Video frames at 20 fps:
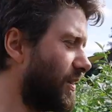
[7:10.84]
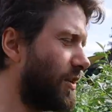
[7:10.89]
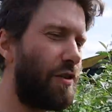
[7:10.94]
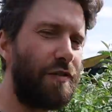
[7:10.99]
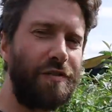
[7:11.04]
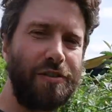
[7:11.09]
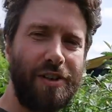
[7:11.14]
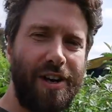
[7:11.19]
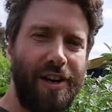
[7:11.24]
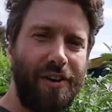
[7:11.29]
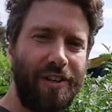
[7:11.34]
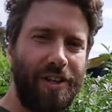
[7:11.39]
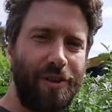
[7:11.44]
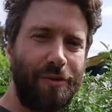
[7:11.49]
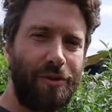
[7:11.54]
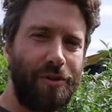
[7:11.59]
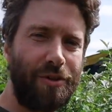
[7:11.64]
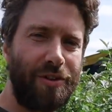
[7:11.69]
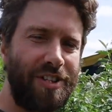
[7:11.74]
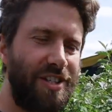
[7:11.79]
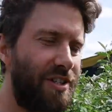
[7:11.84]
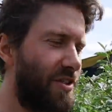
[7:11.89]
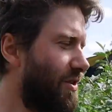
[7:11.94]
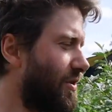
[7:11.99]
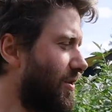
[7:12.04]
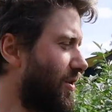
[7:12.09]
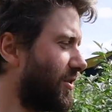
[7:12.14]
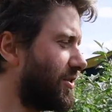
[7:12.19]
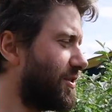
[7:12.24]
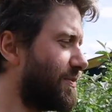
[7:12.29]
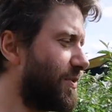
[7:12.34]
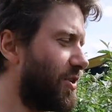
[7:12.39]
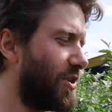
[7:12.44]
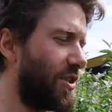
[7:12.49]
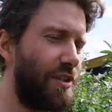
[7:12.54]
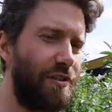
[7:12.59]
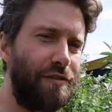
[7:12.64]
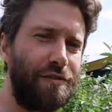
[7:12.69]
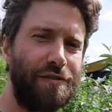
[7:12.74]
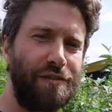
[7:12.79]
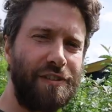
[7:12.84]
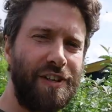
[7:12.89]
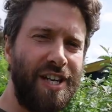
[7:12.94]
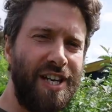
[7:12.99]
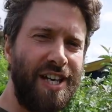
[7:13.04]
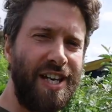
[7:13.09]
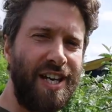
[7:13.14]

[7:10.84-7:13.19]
A lot of you out there already know autumn olive